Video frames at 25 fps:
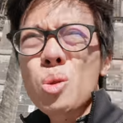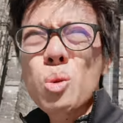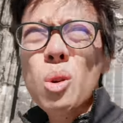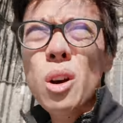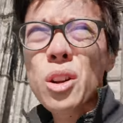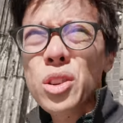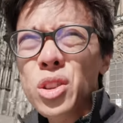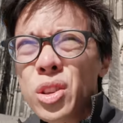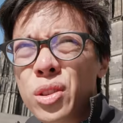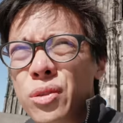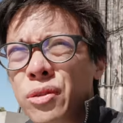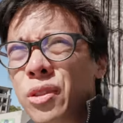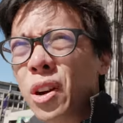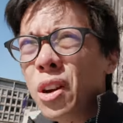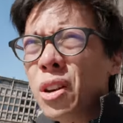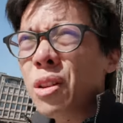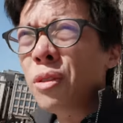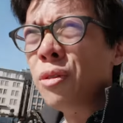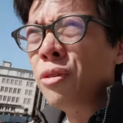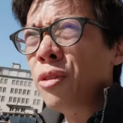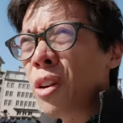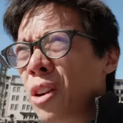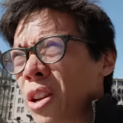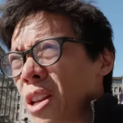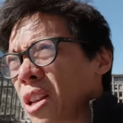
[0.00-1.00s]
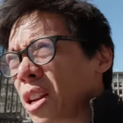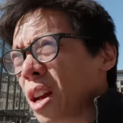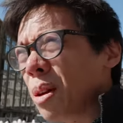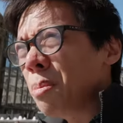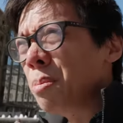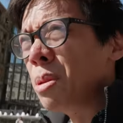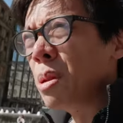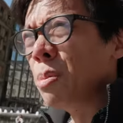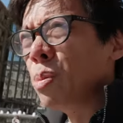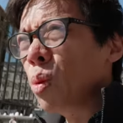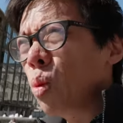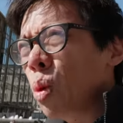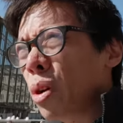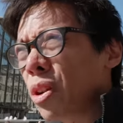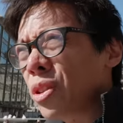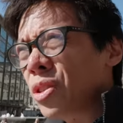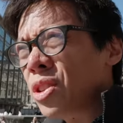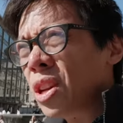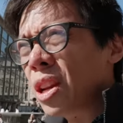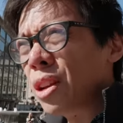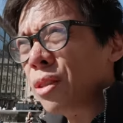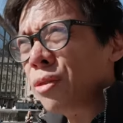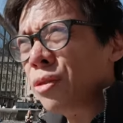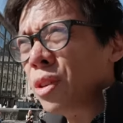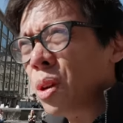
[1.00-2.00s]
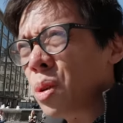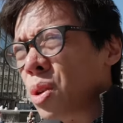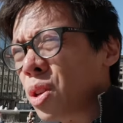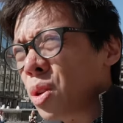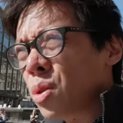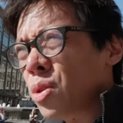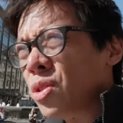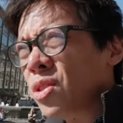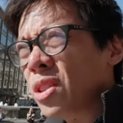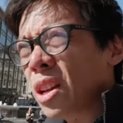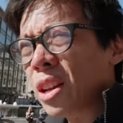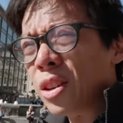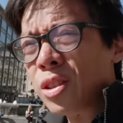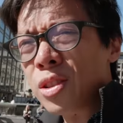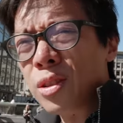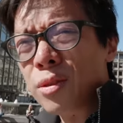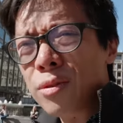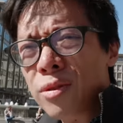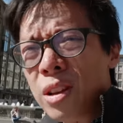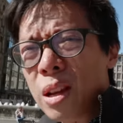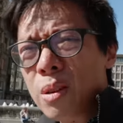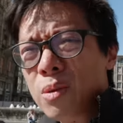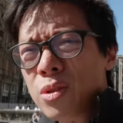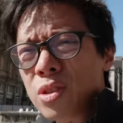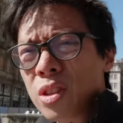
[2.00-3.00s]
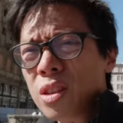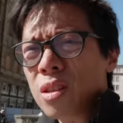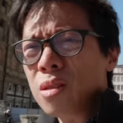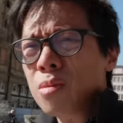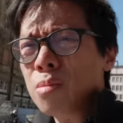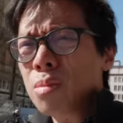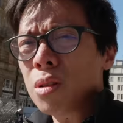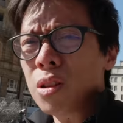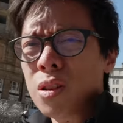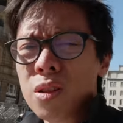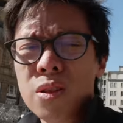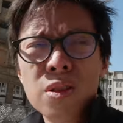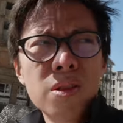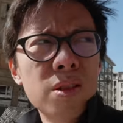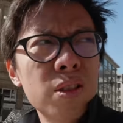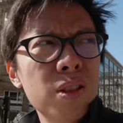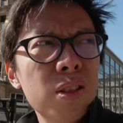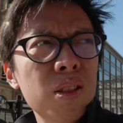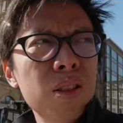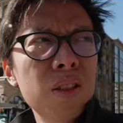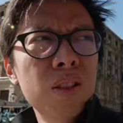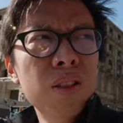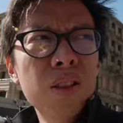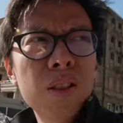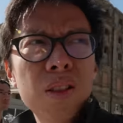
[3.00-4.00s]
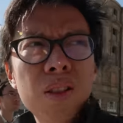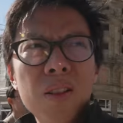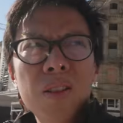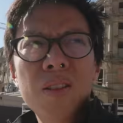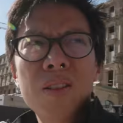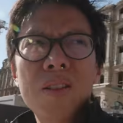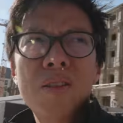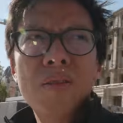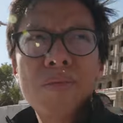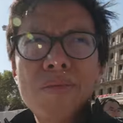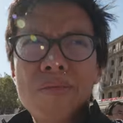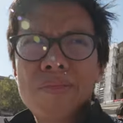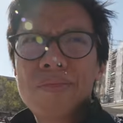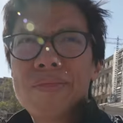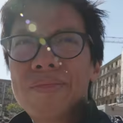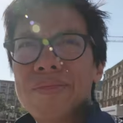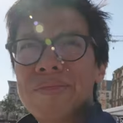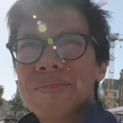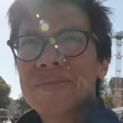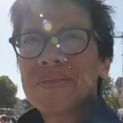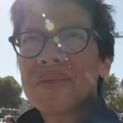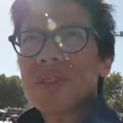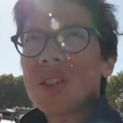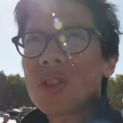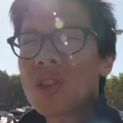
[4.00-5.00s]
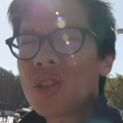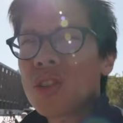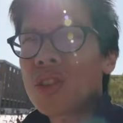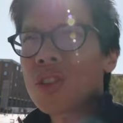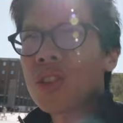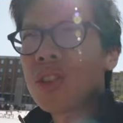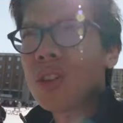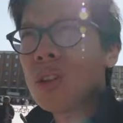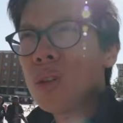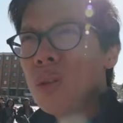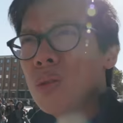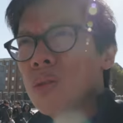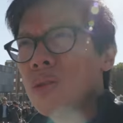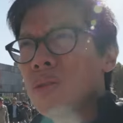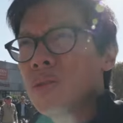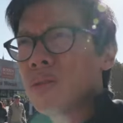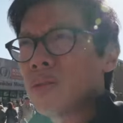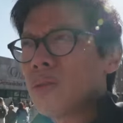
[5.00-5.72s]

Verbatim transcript: know why I just find it funny that people want to take photos next to a fountain, but I just do.